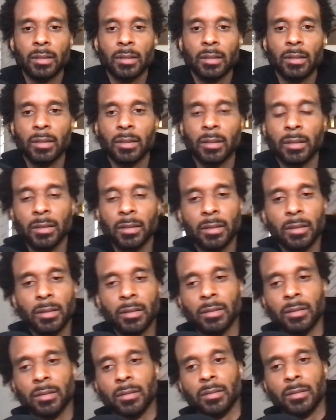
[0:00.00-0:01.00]

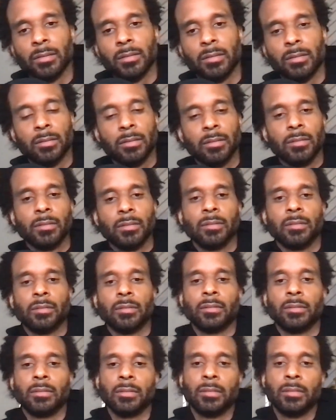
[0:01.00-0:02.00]

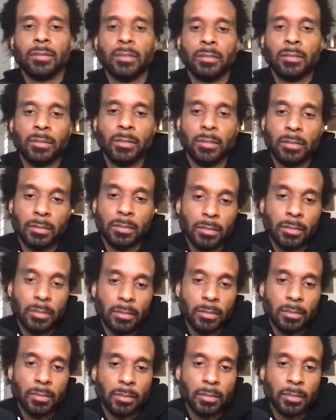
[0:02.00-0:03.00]

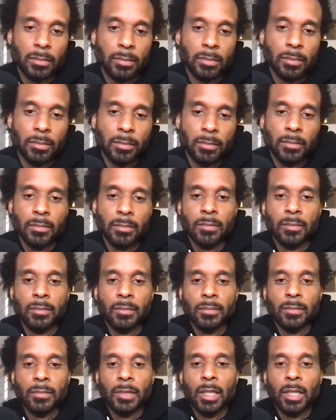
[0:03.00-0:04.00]

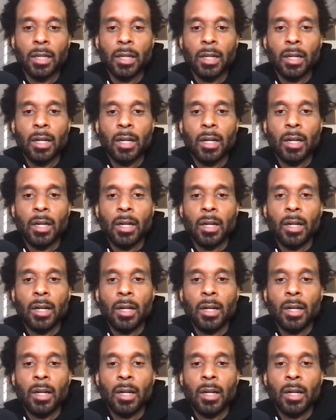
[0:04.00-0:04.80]
[no speech]